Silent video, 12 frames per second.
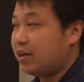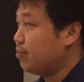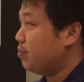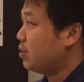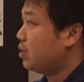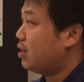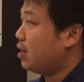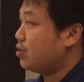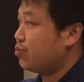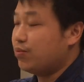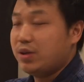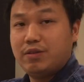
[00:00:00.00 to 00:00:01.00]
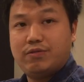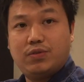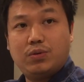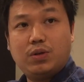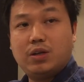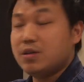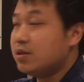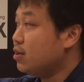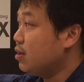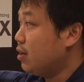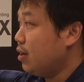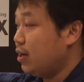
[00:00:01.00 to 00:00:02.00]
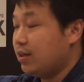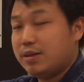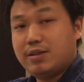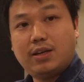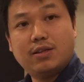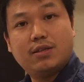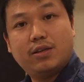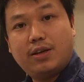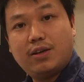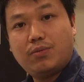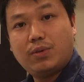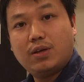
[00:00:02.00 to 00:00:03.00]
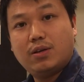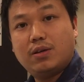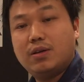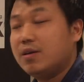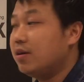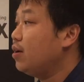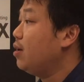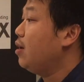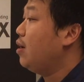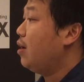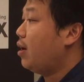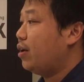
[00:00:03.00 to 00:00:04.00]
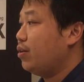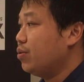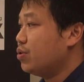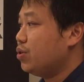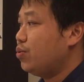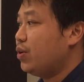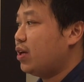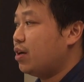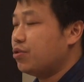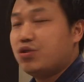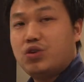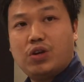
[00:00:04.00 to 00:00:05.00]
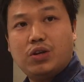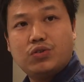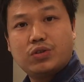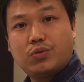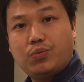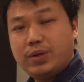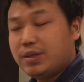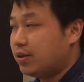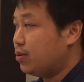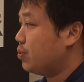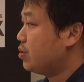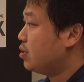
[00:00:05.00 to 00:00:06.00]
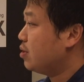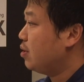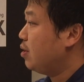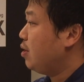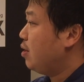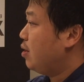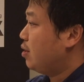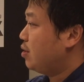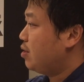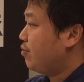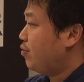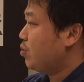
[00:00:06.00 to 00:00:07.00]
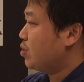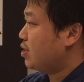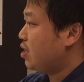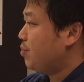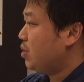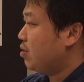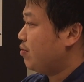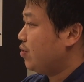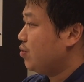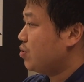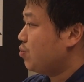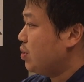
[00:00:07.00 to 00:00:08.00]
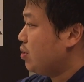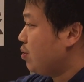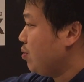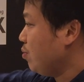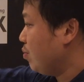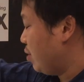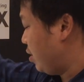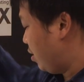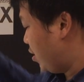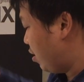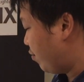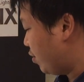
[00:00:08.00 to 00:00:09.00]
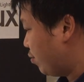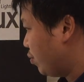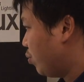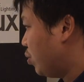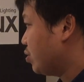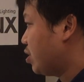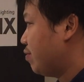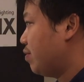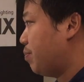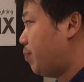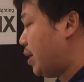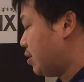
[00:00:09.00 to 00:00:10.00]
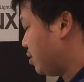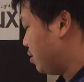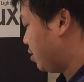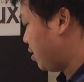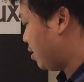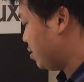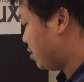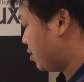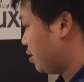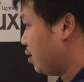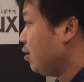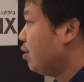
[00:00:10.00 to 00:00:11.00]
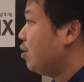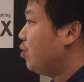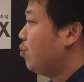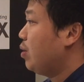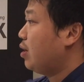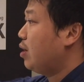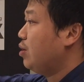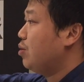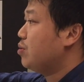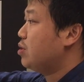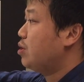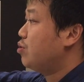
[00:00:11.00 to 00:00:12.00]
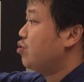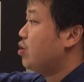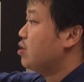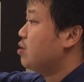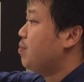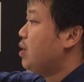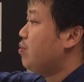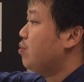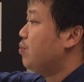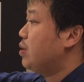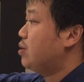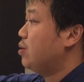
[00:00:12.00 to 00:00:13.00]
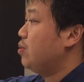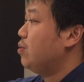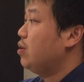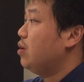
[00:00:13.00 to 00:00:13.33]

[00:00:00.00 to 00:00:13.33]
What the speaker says: time the light is really focused in the center area. And also we can change the windows. The default is semi-diffuse window. If we want to have a better intensity, we can use the transparent window.